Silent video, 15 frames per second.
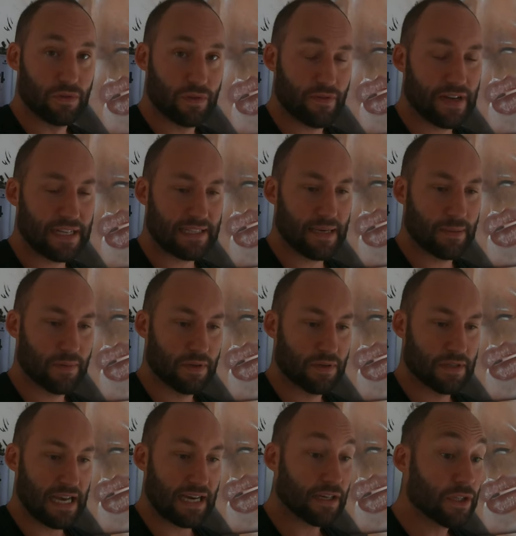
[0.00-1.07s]
use a fat cap,
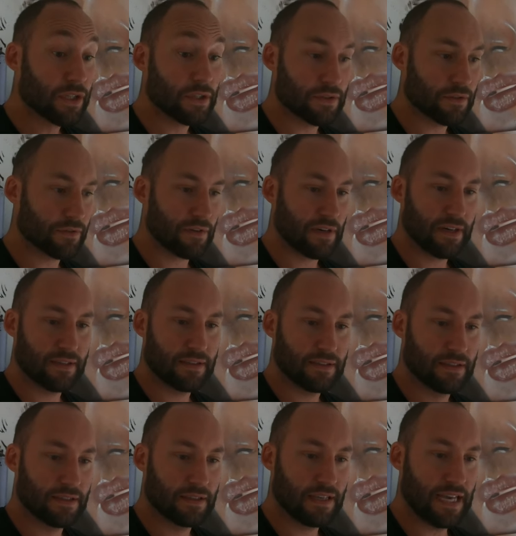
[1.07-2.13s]
because I couldn't find
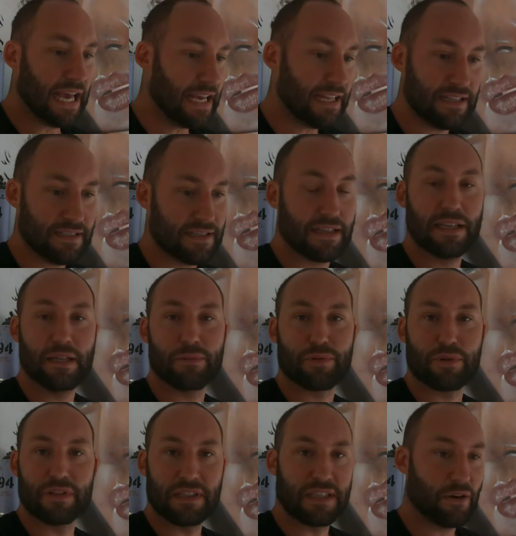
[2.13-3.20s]
any skinny
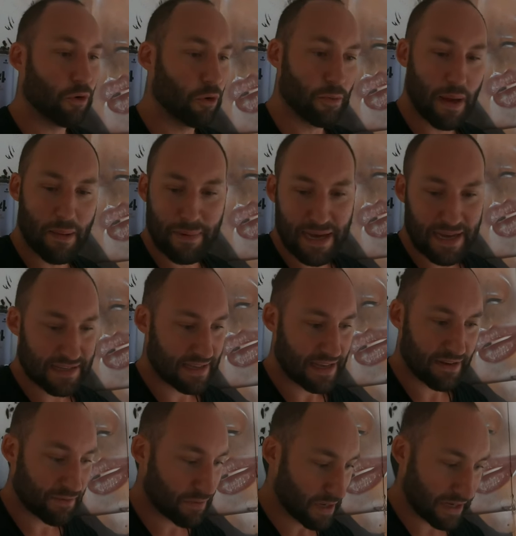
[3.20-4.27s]
pro in all my bags
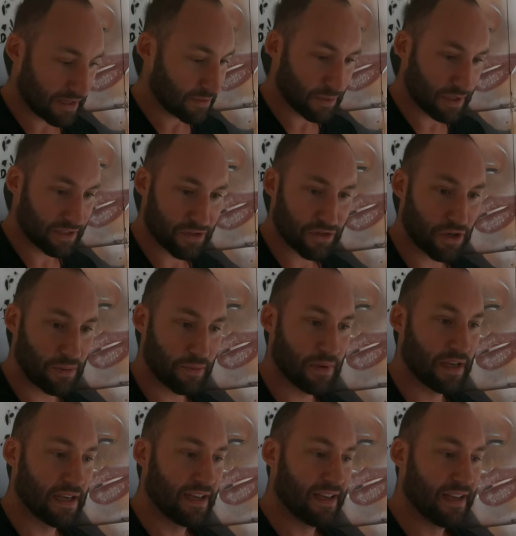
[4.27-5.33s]
anywhere in the shop.
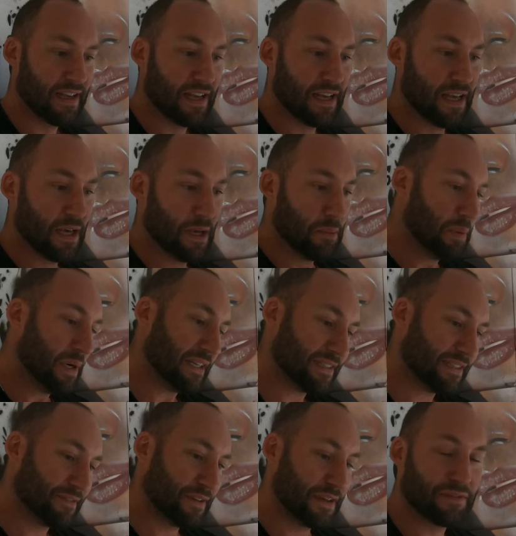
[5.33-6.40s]

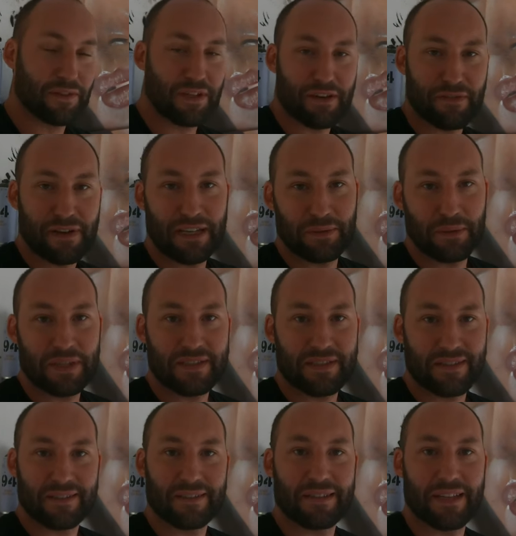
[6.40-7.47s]
But thankfully I found one,
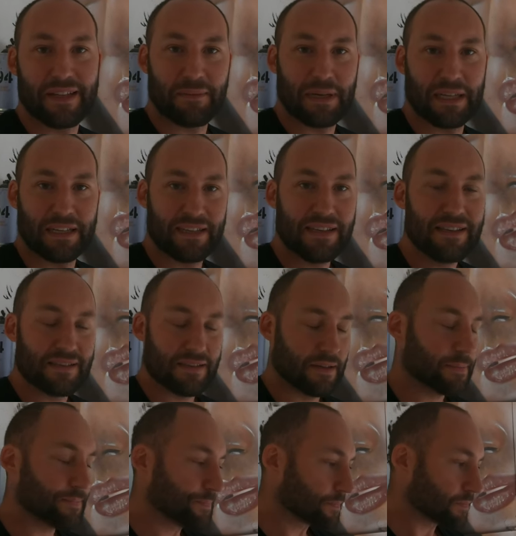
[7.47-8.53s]
so that made it
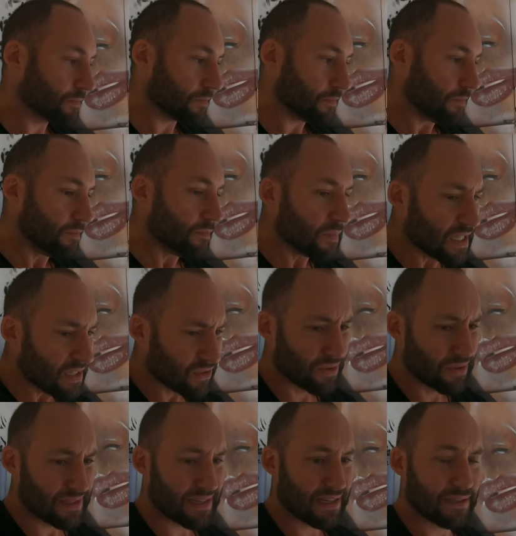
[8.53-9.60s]
easier.
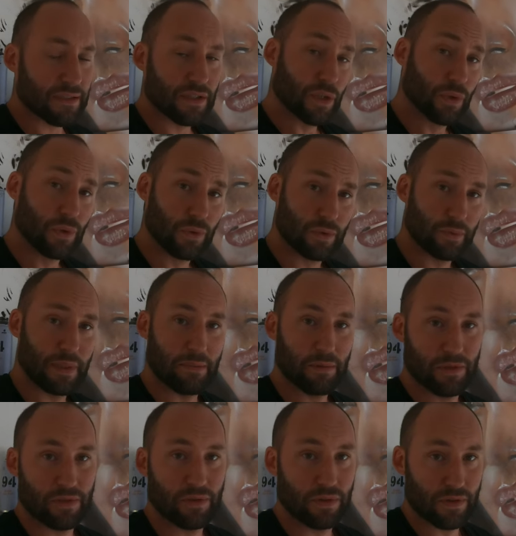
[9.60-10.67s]
So it's kind of cool to be
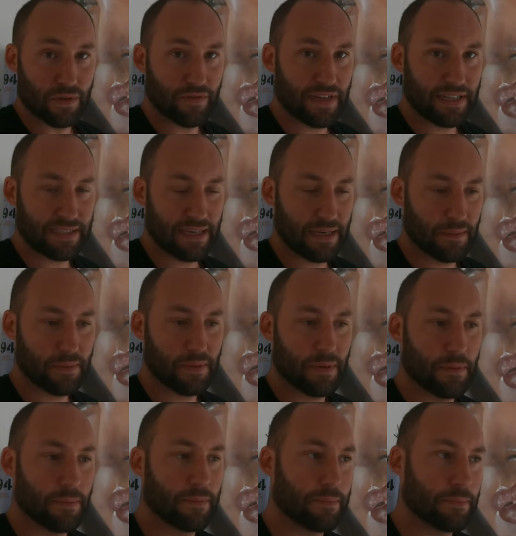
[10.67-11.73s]
able to use a fat cap.
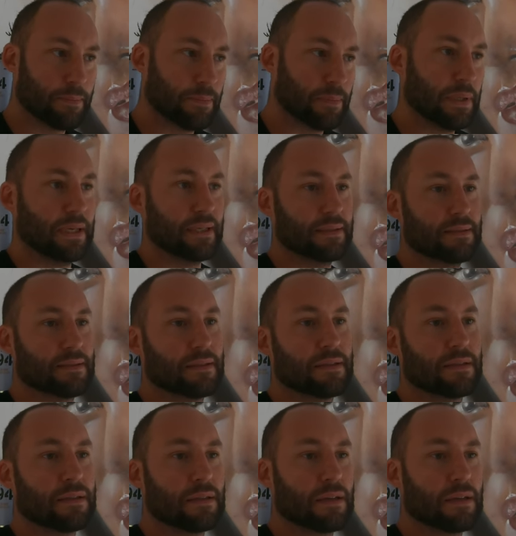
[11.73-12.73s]
But,